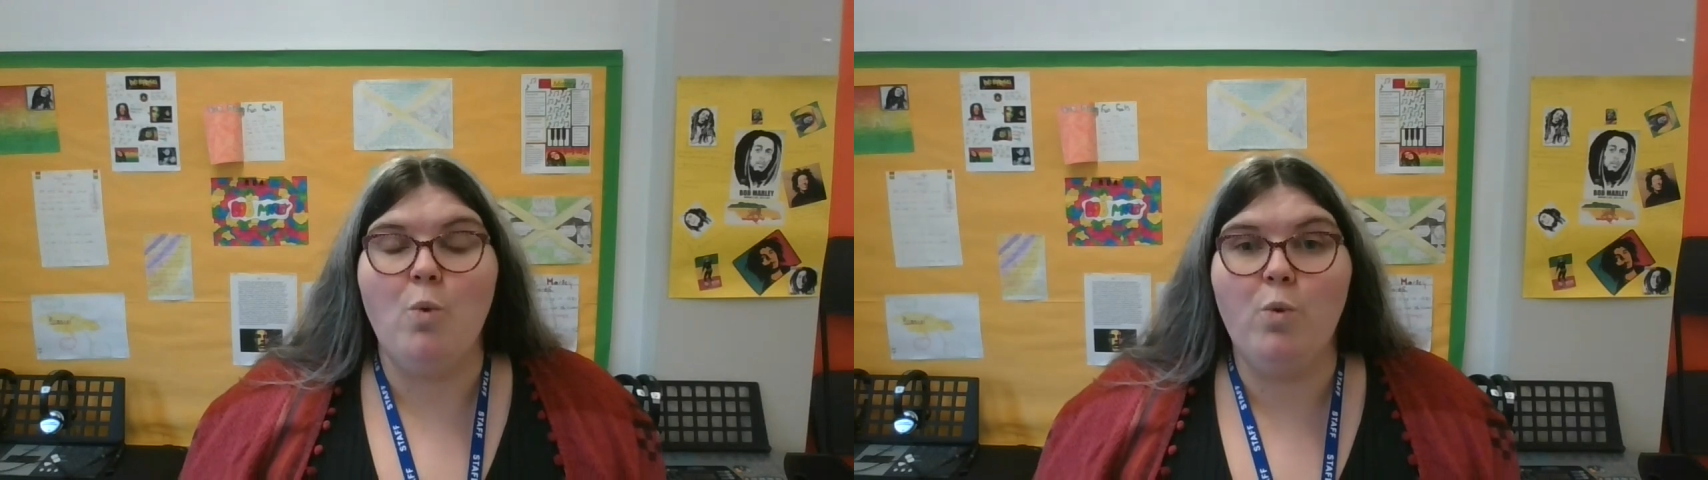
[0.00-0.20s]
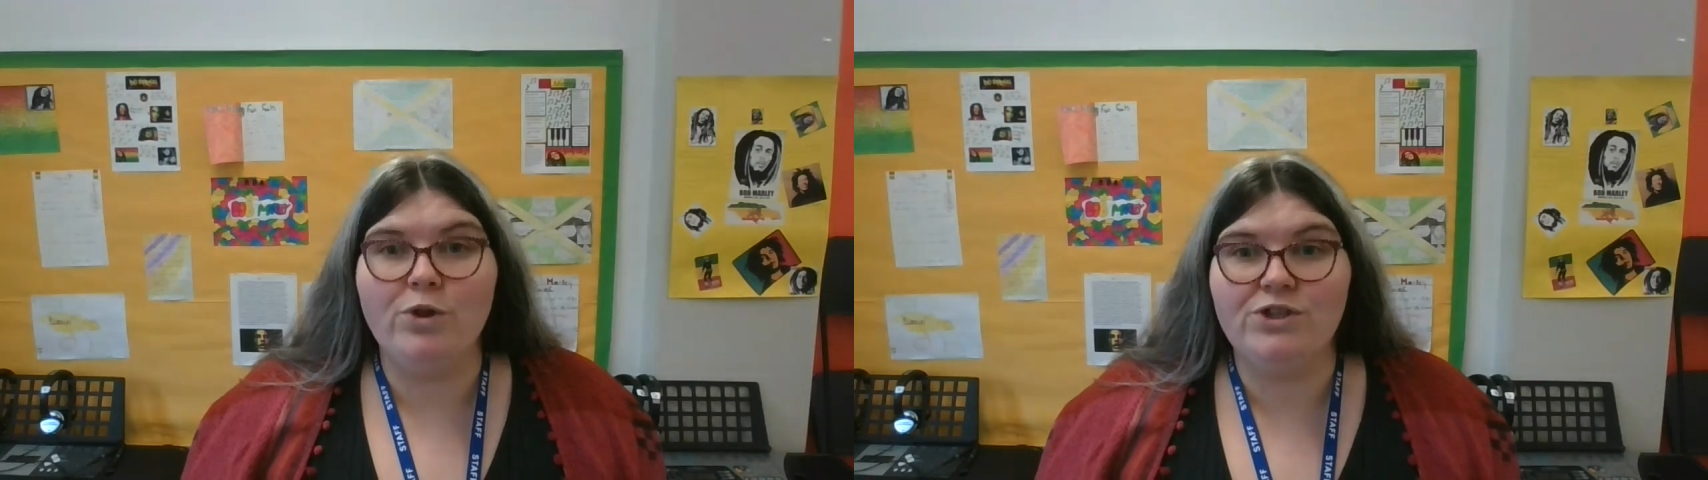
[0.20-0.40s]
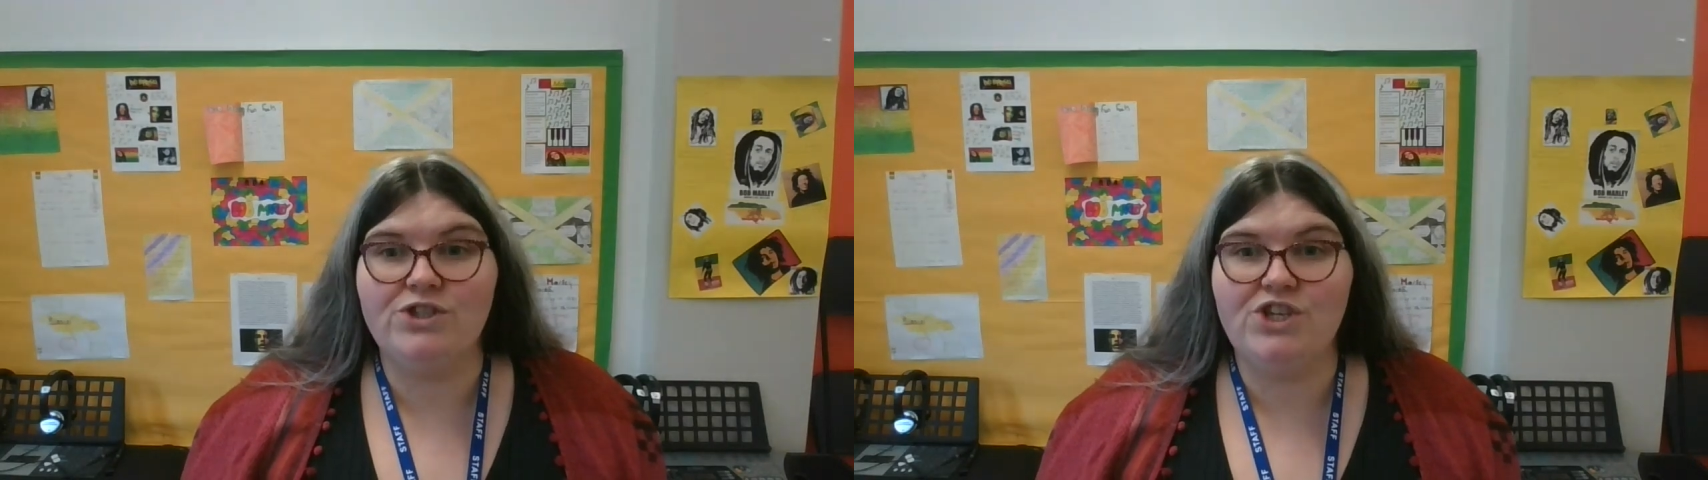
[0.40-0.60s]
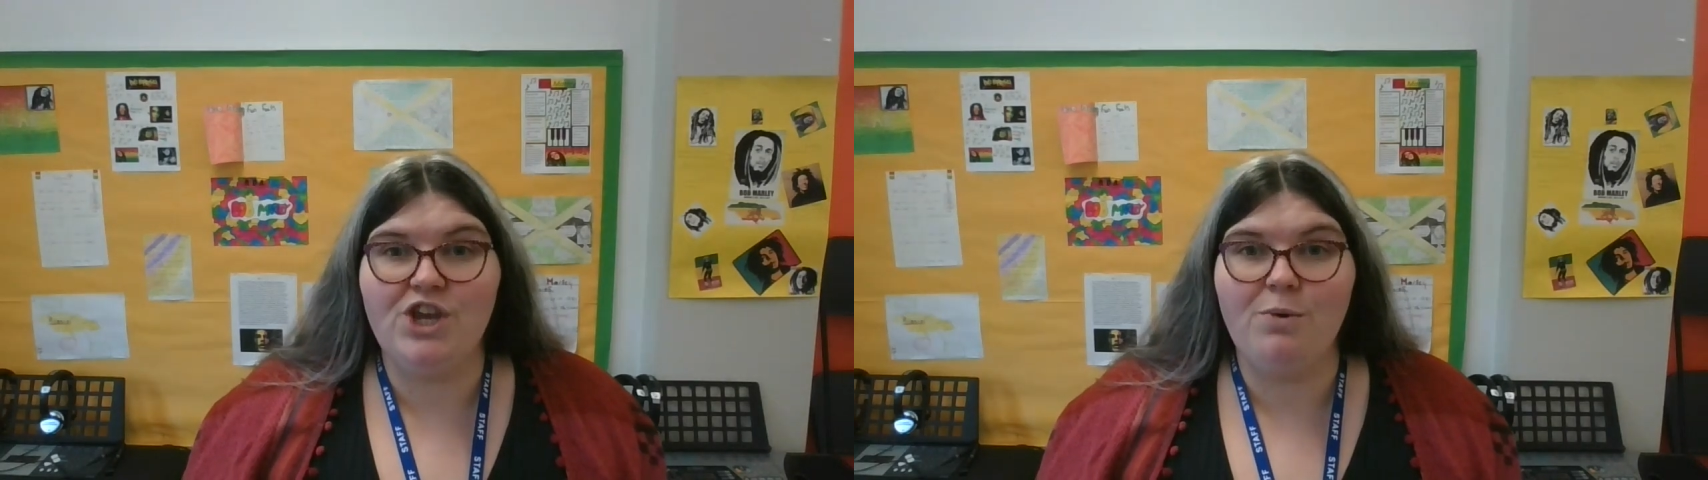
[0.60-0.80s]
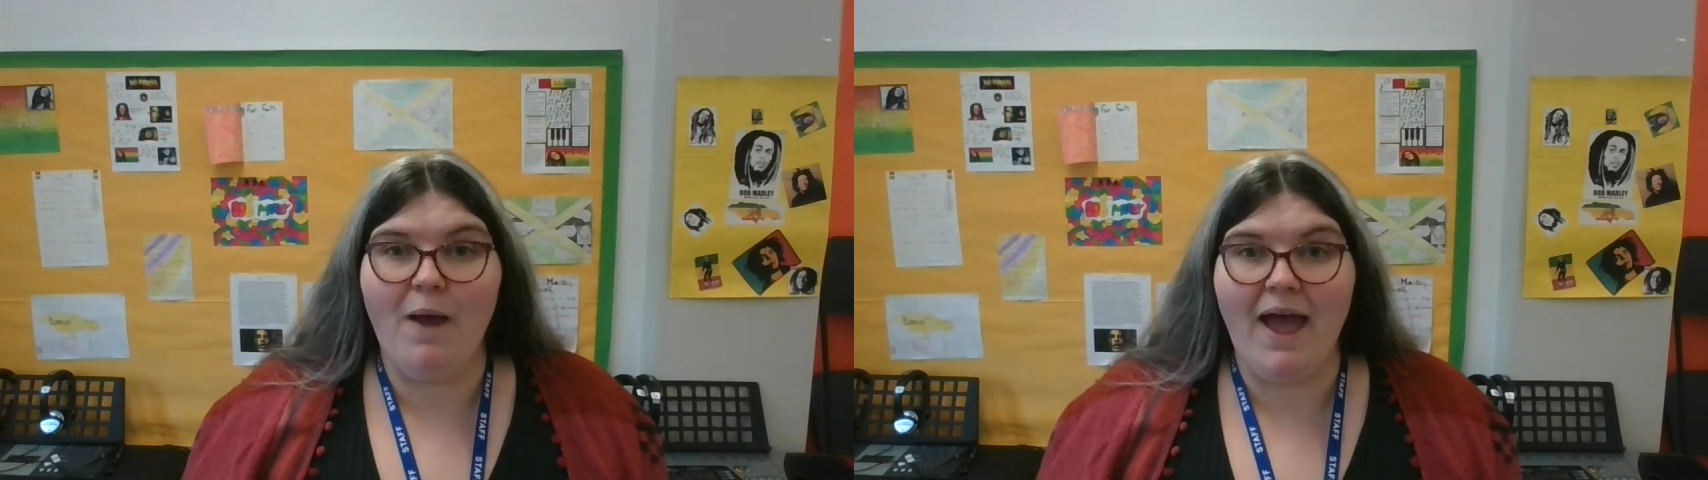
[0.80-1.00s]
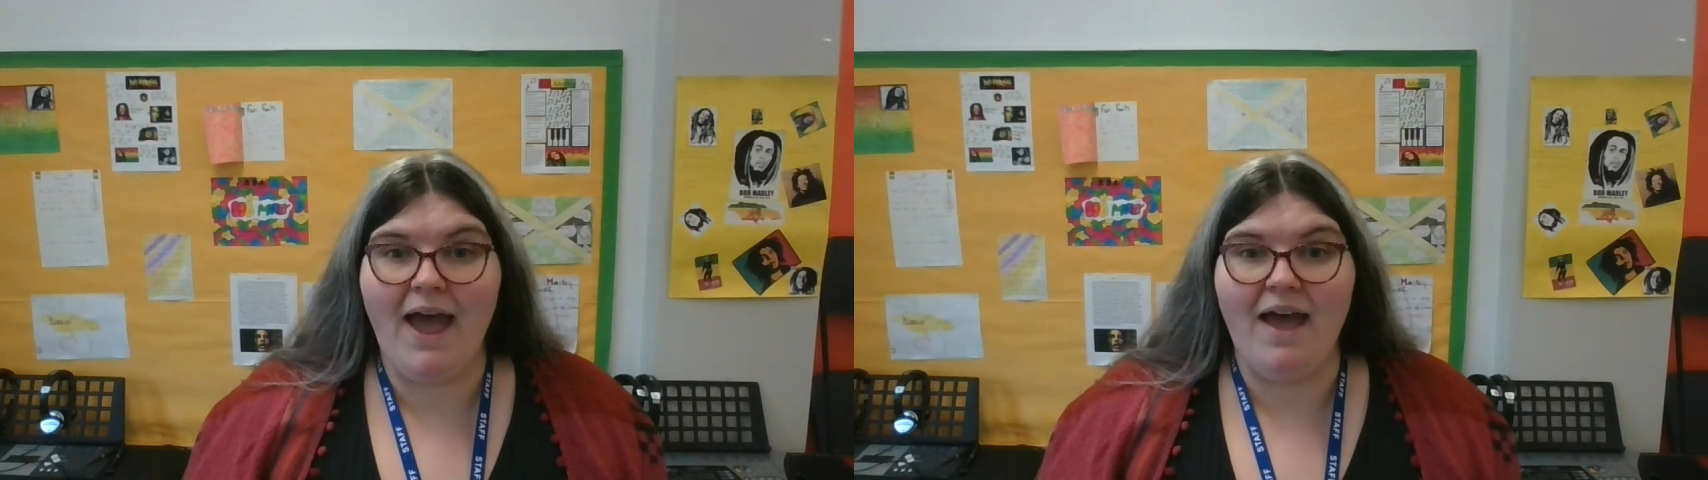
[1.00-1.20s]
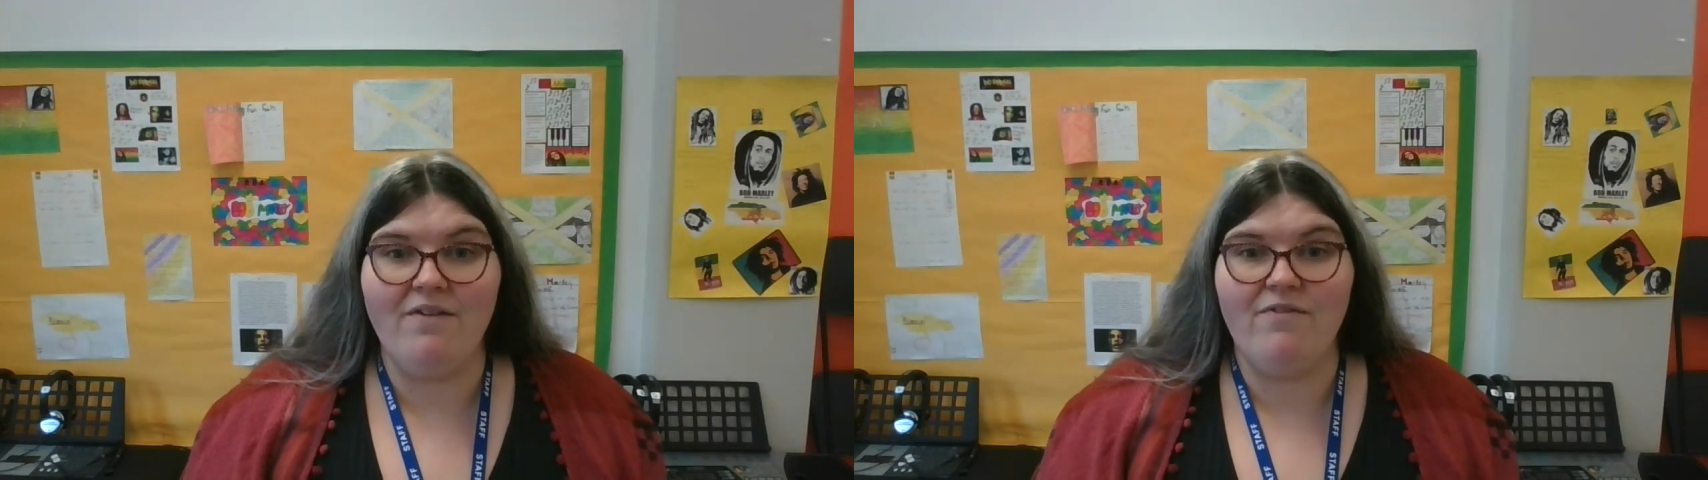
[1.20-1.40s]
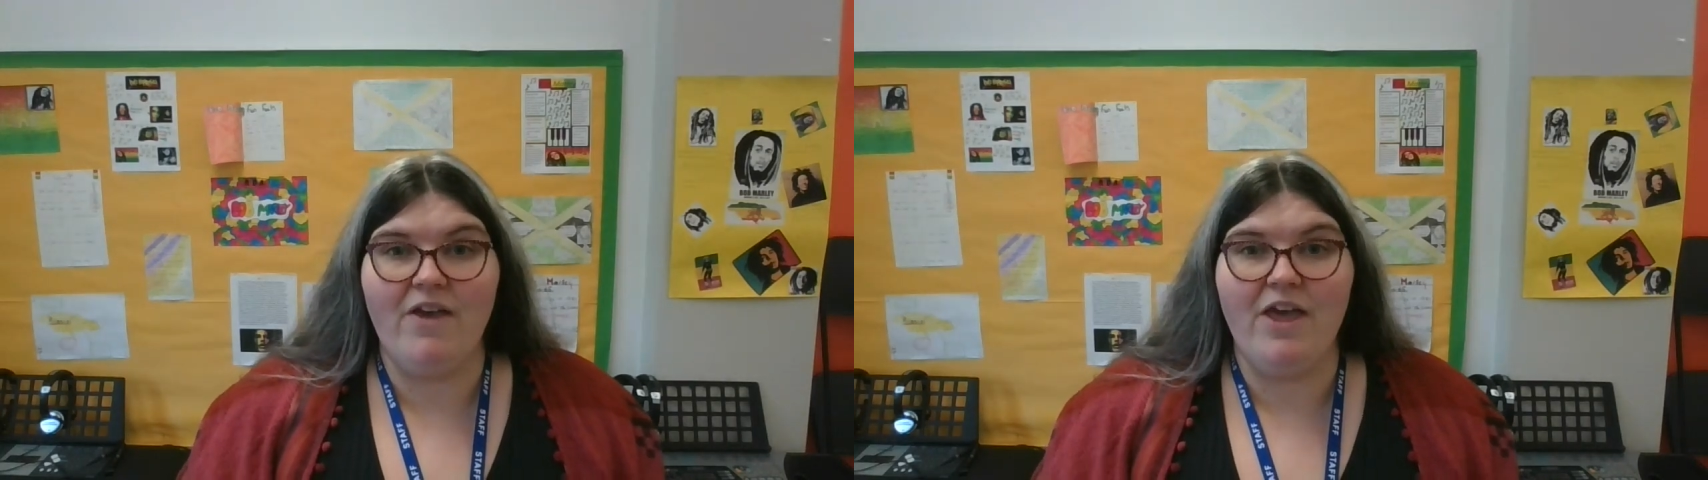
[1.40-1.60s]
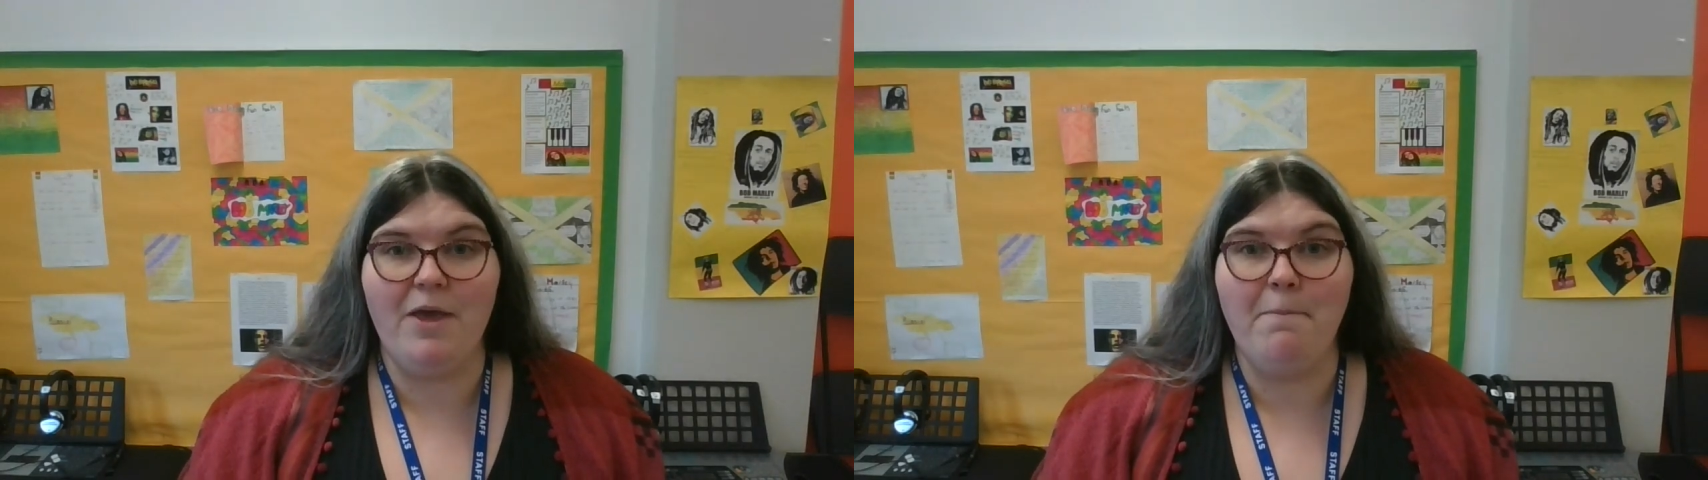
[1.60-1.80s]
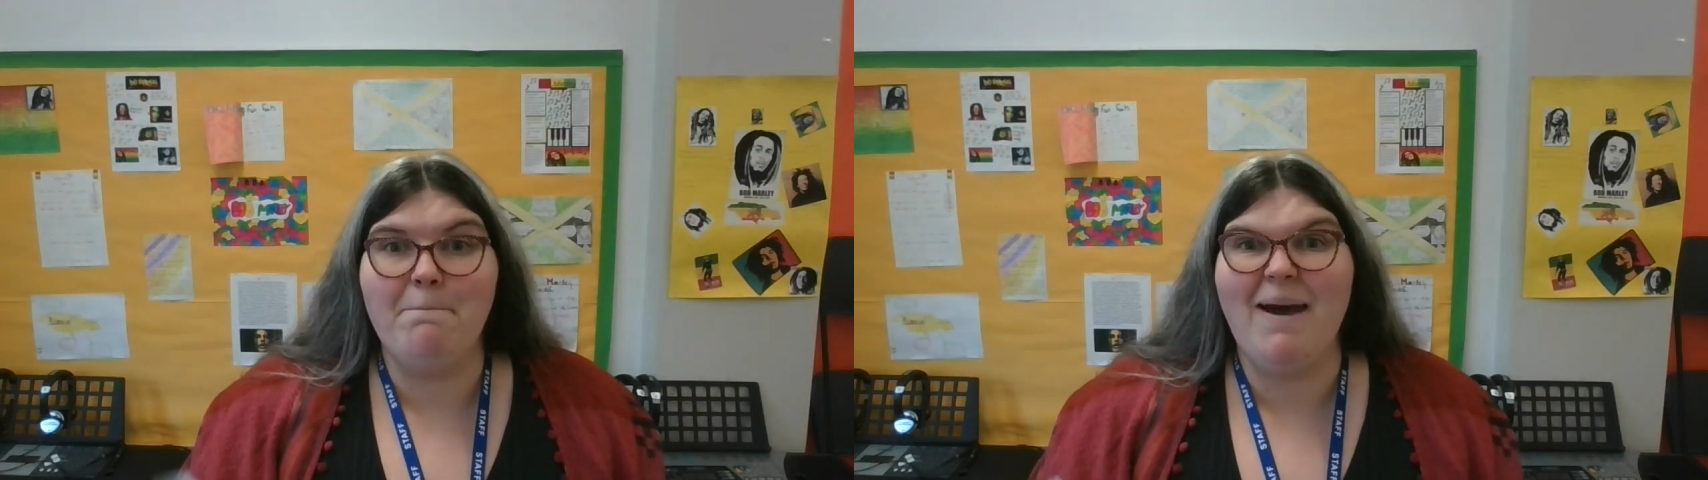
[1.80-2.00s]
Once you have